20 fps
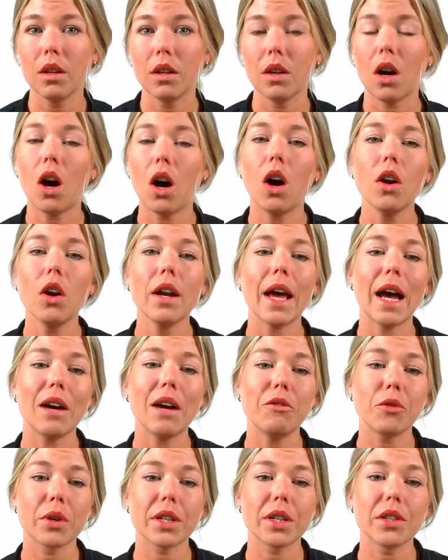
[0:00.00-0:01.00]
On
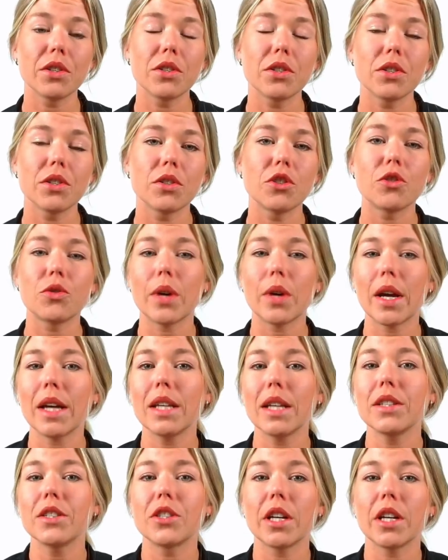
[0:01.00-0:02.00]
average,
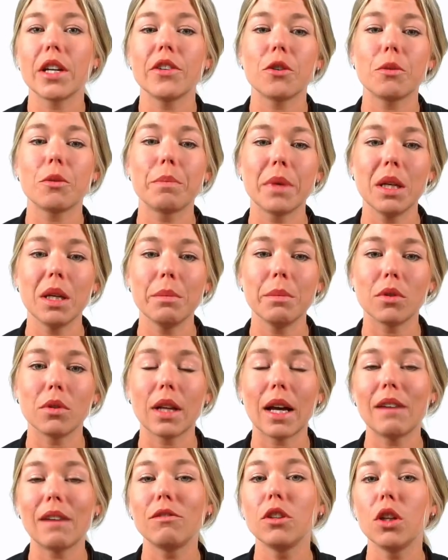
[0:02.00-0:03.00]
transgender people
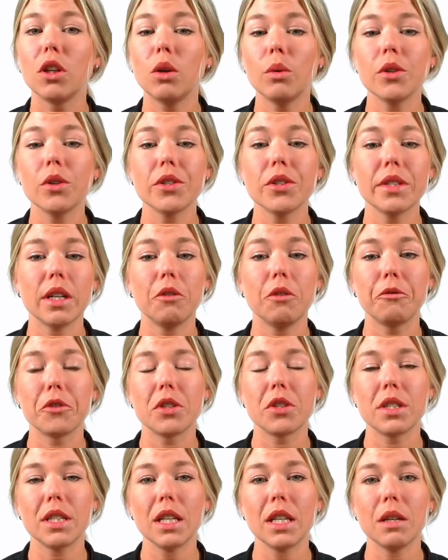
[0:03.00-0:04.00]
have lower
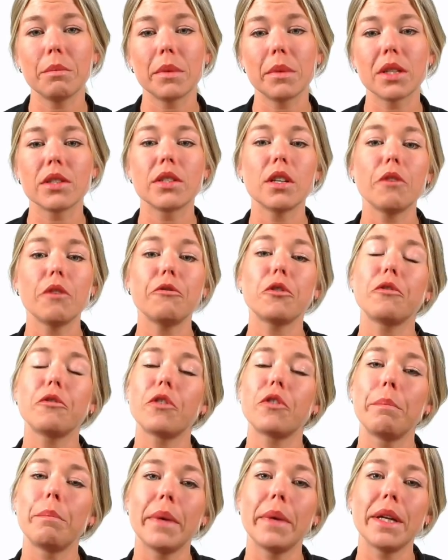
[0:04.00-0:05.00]
self-esteem and suffer
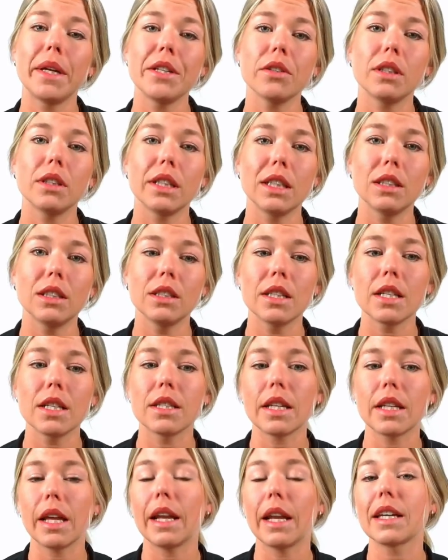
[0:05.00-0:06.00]
from mental
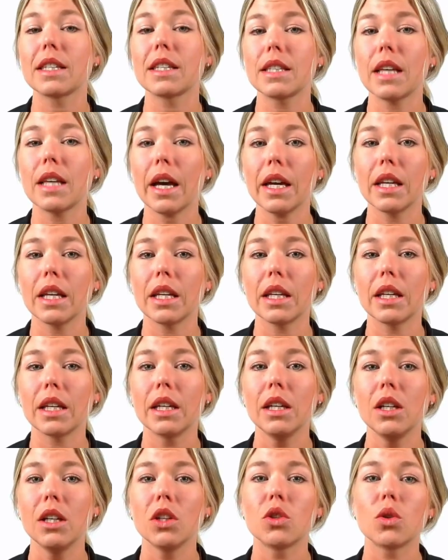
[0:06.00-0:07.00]
illness and anxiety
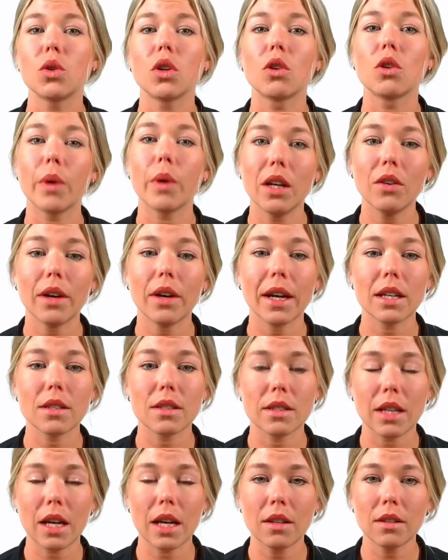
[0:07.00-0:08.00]
to a greater
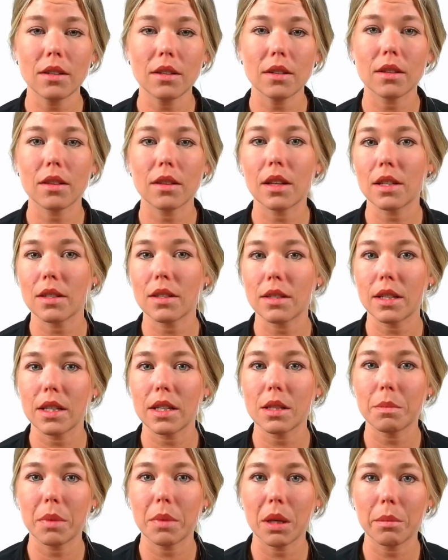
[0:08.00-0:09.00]
extent than
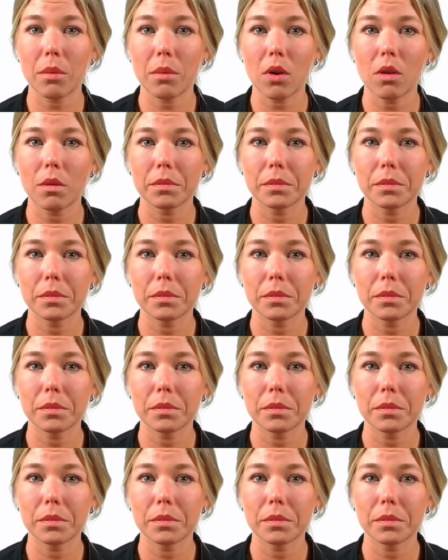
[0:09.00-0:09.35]
cis people.